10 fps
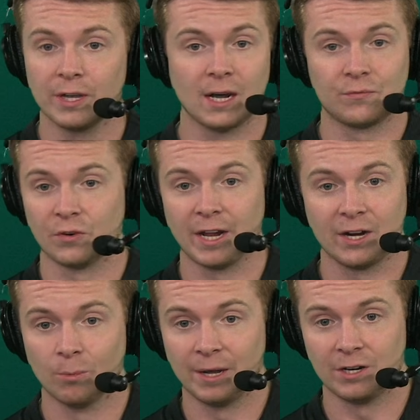in on
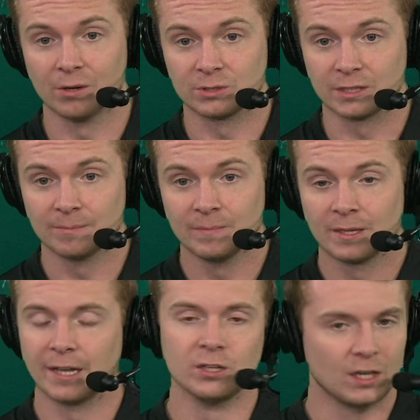Fernando Mendoza,
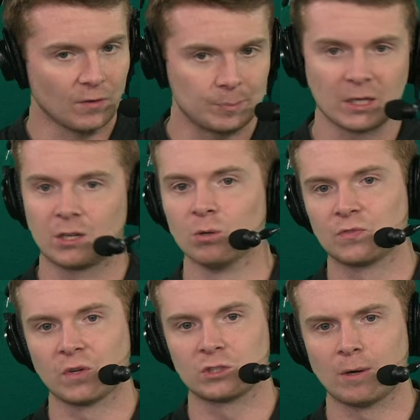and you give up that Colts
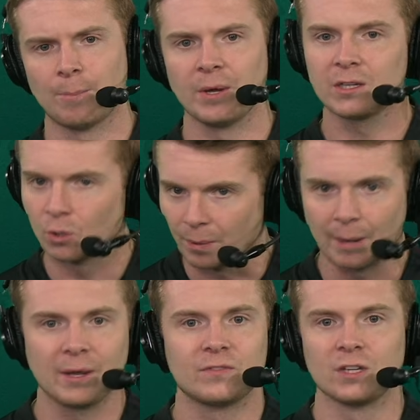first-round pick. You'll
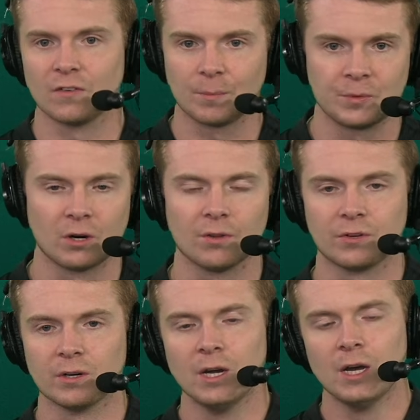probably have to give up your
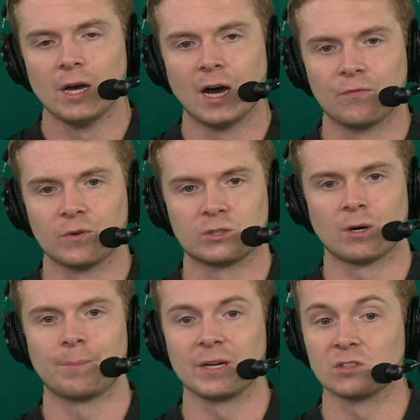other
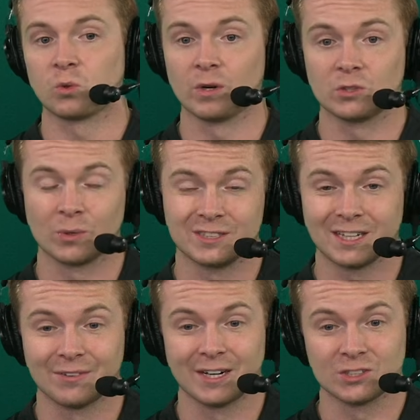first-round pick in
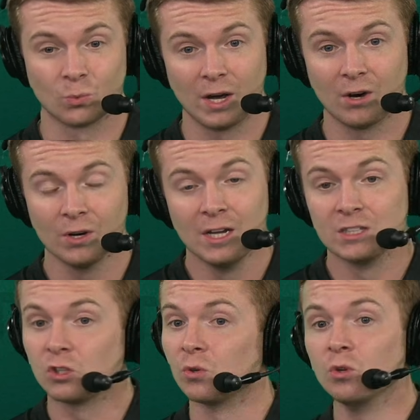2027 as well.
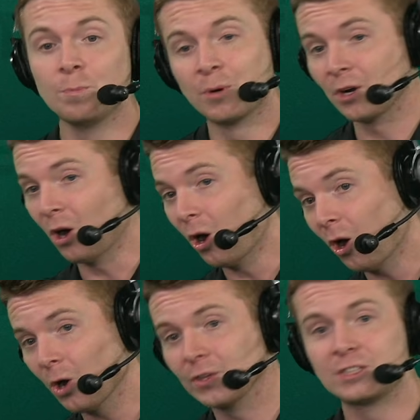So you put
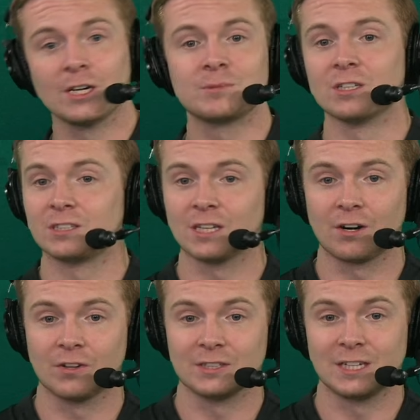all the chips to the
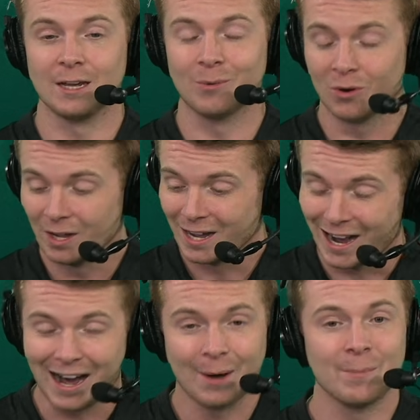center of the table
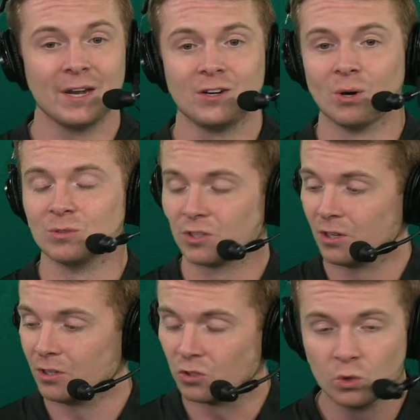on Mendoza.
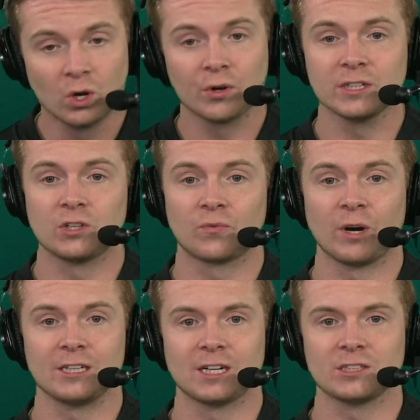You go get your
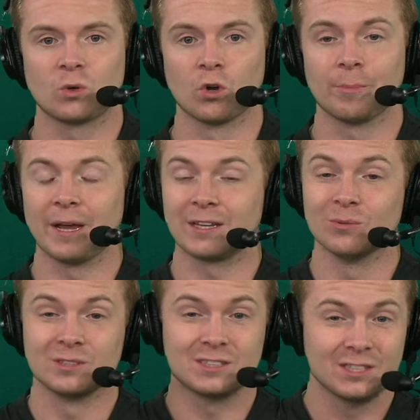franchise quarterback. You
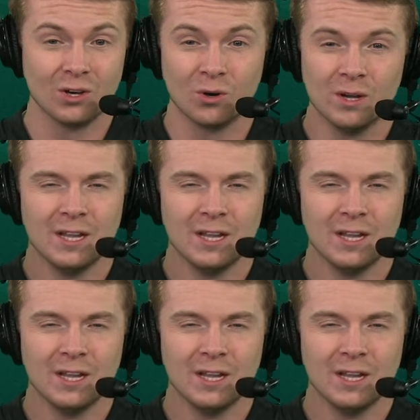would still